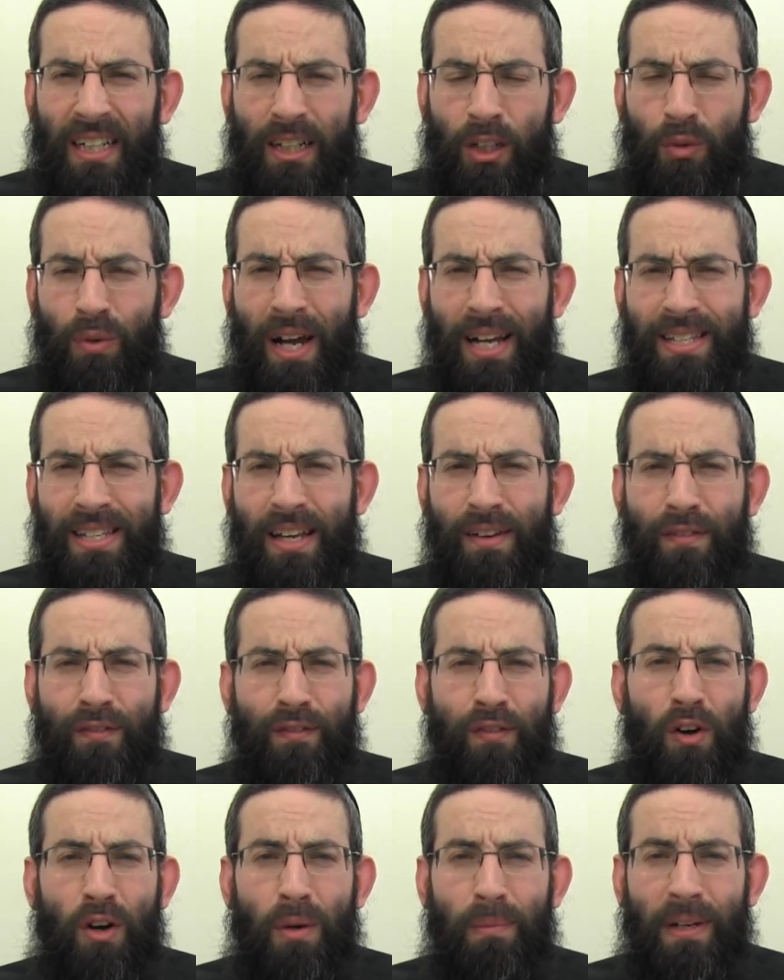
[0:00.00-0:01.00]
creates a
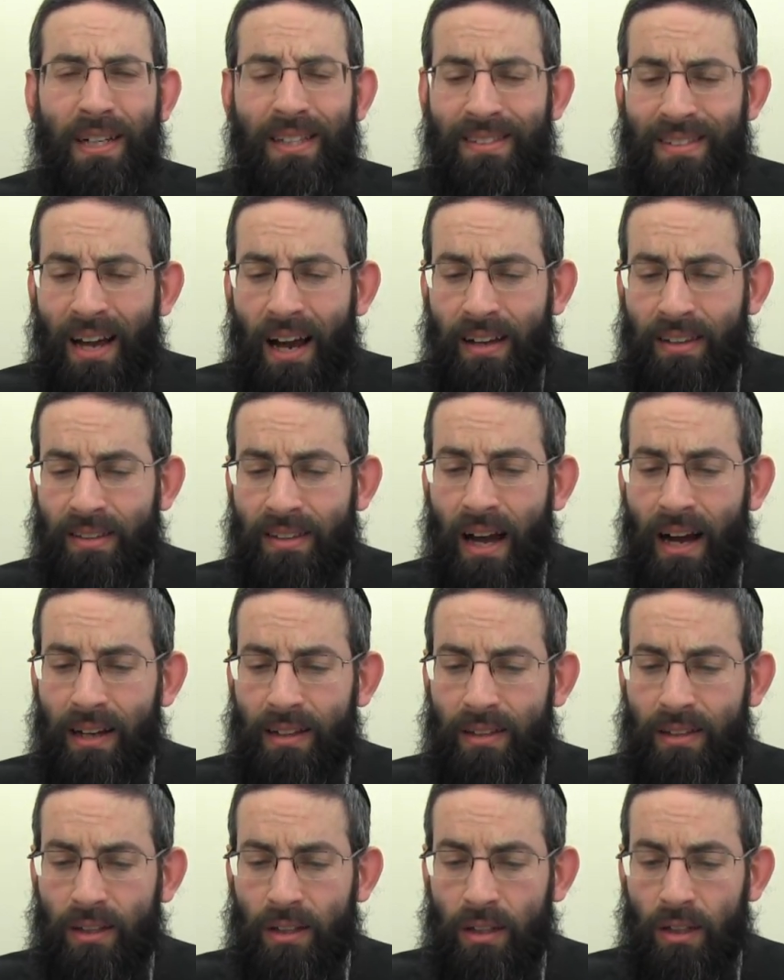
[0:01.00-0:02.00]
firm, a tight
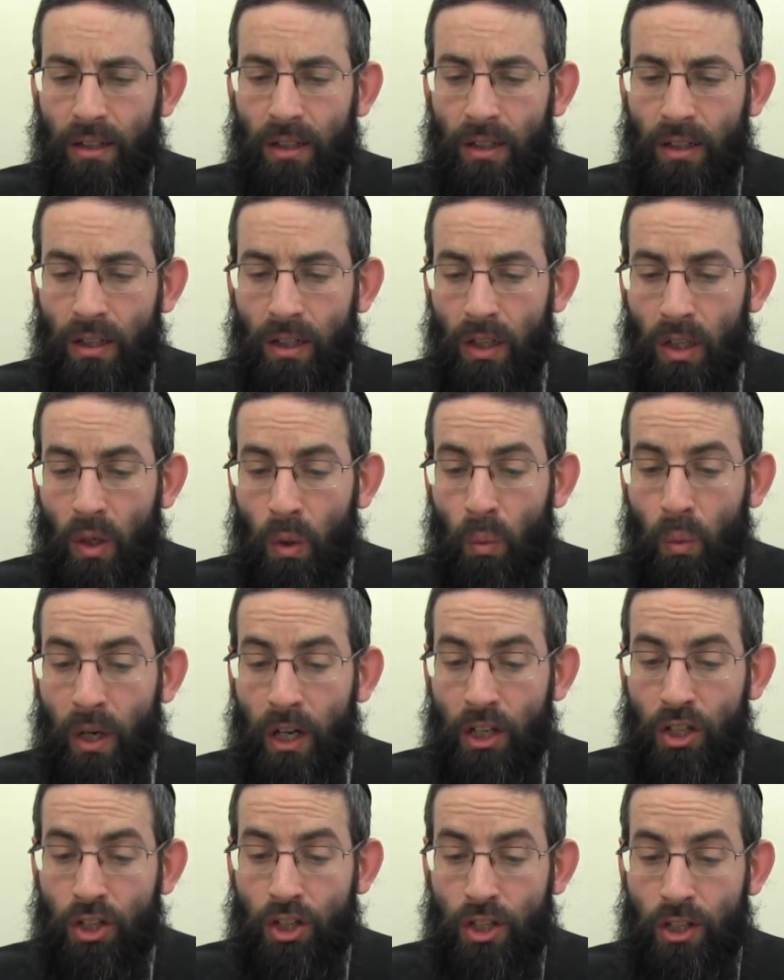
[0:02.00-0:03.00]
knot,
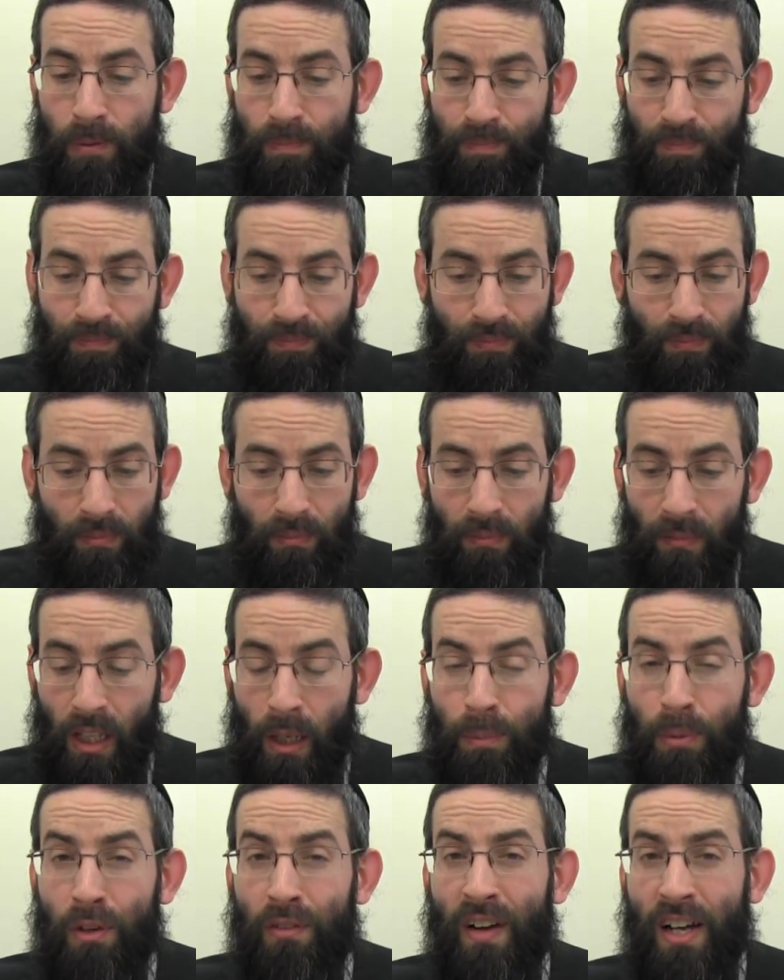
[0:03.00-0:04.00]
which
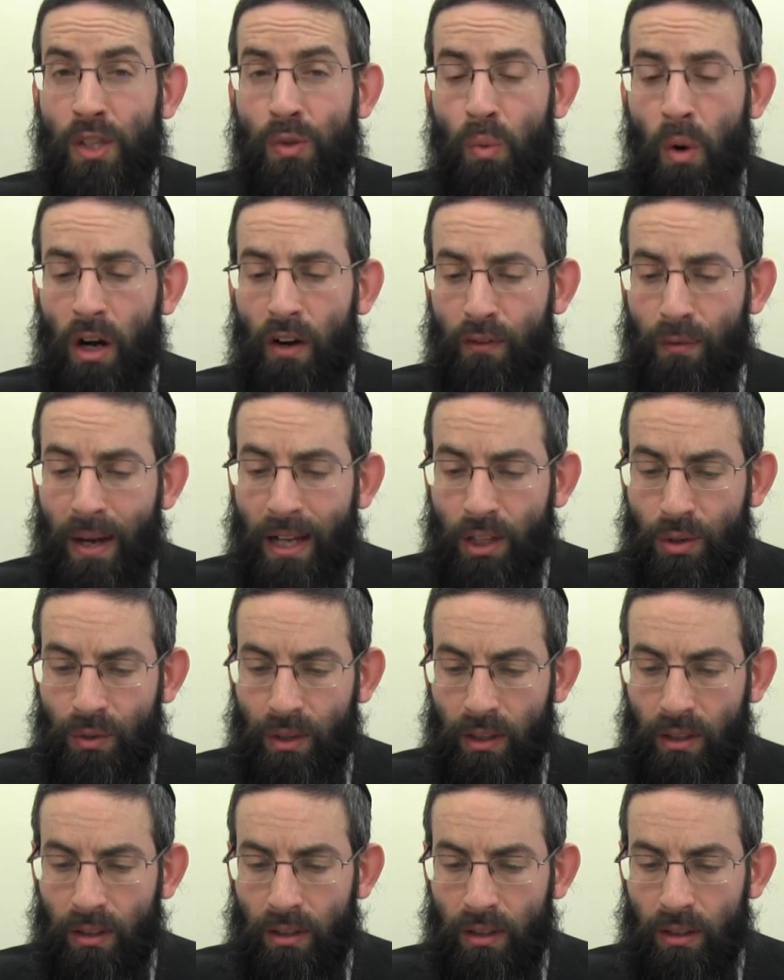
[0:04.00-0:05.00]
prevents water from
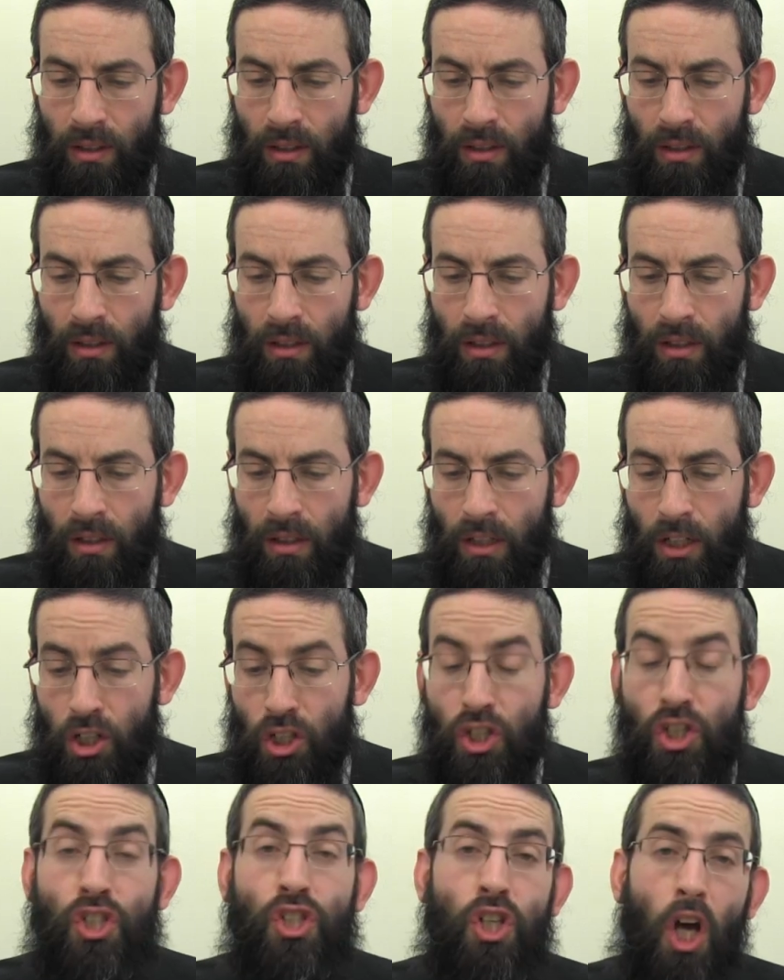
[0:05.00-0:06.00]
entering.
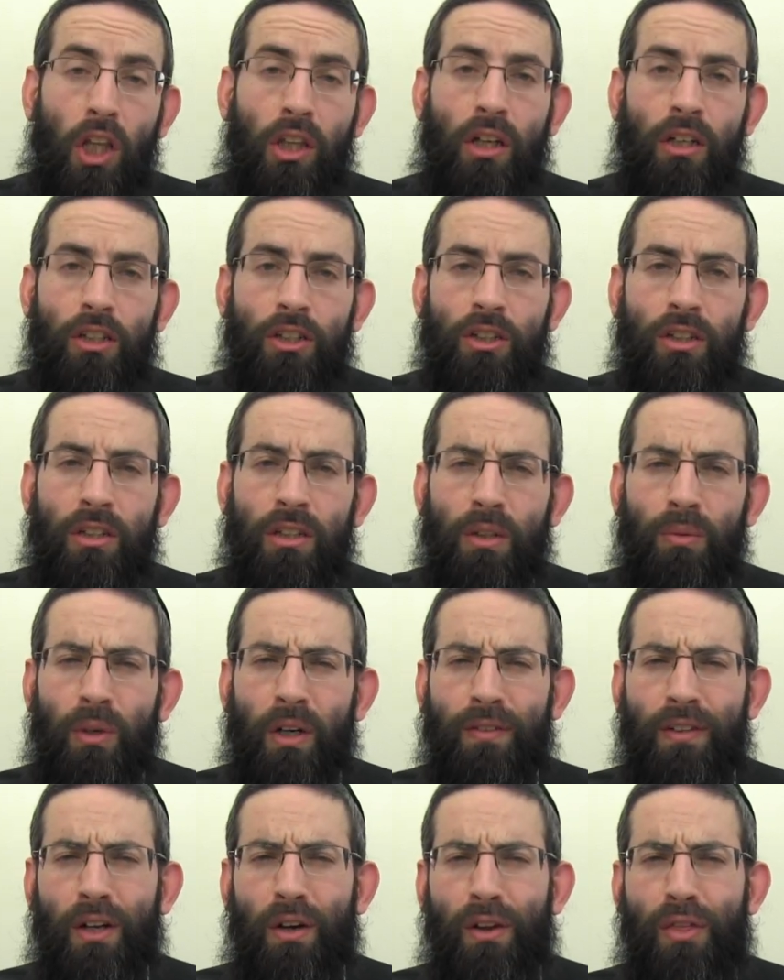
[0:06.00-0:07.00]
Shalish.
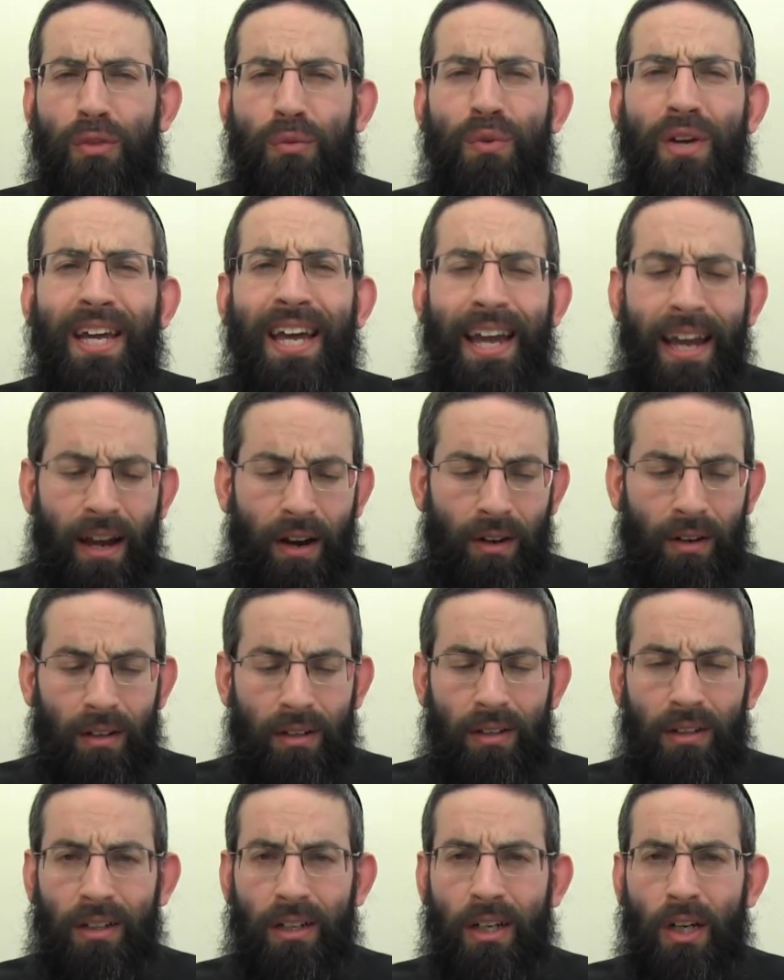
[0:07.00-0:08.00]
What if there are 3 hair
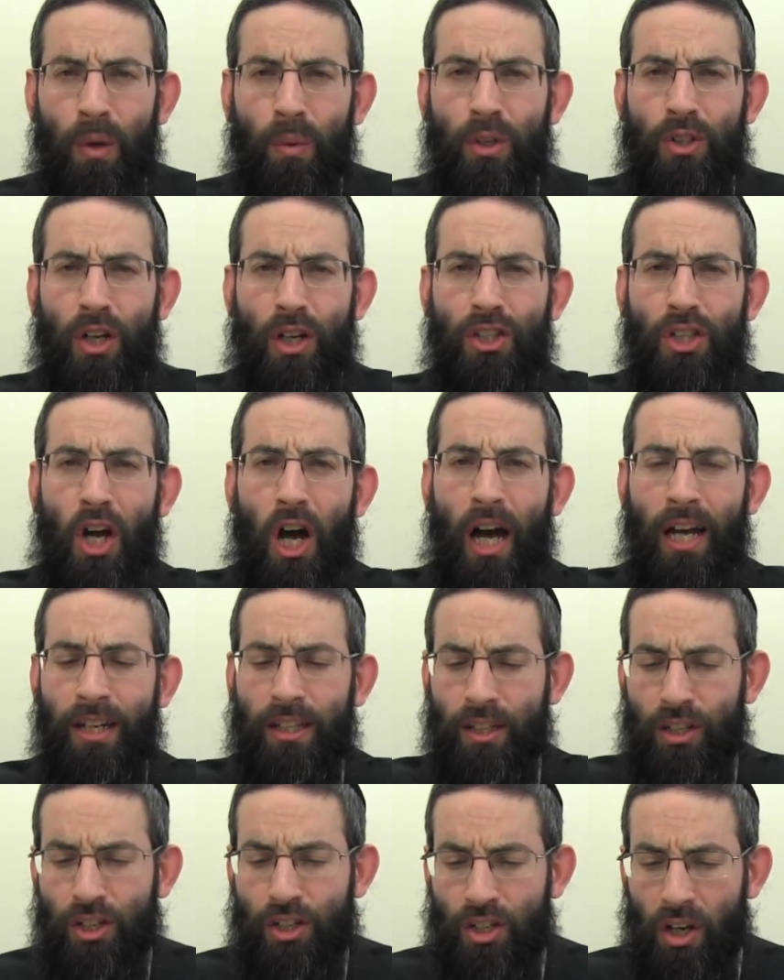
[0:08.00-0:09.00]
which are tied
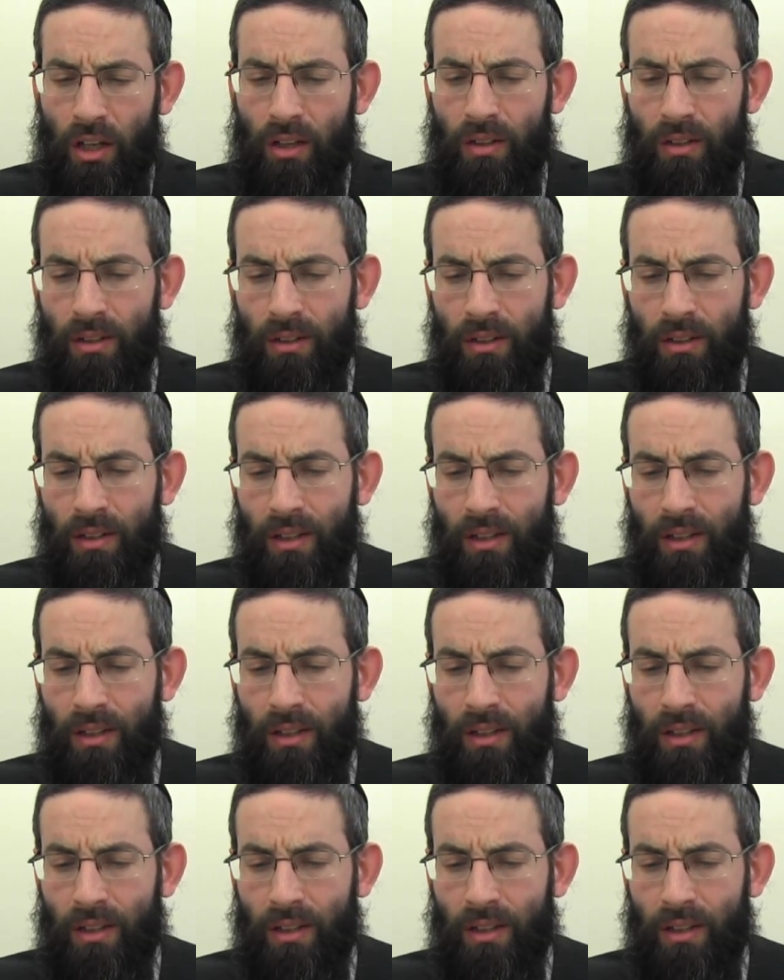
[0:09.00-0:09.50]
into each other?